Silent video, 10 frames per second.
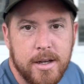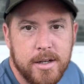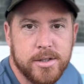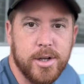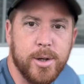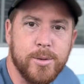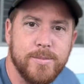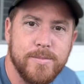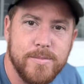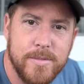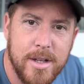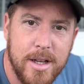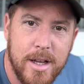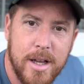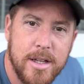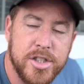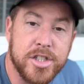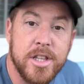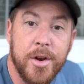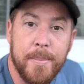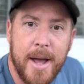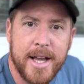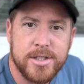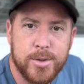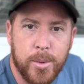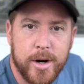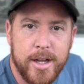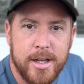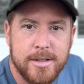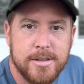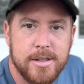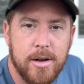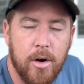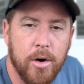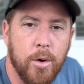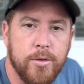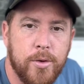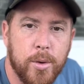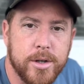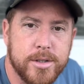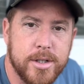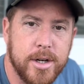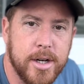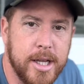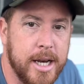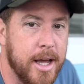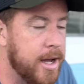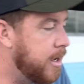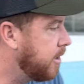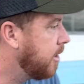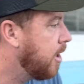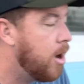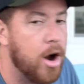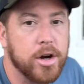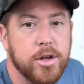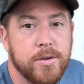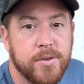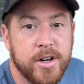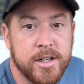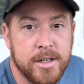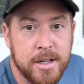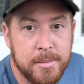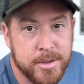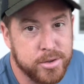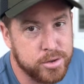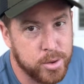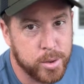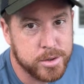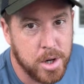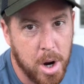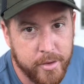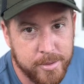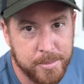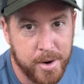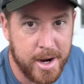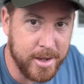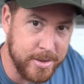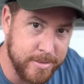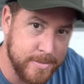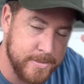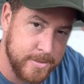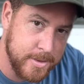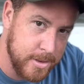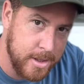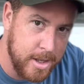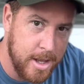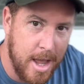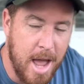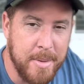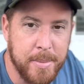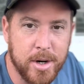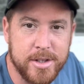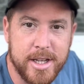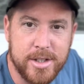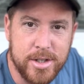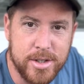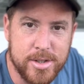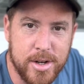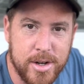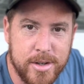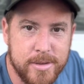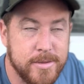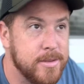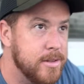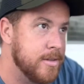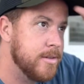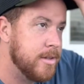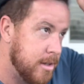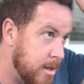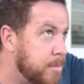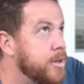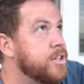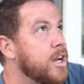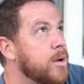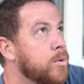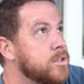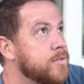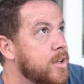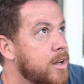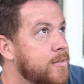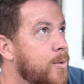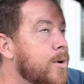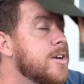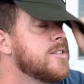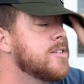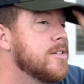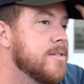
So just a little backstory on Old Forester and our good friend Mr. George Garvin Brown. Happy birthday to you, sir. Appreciate what you've done for us.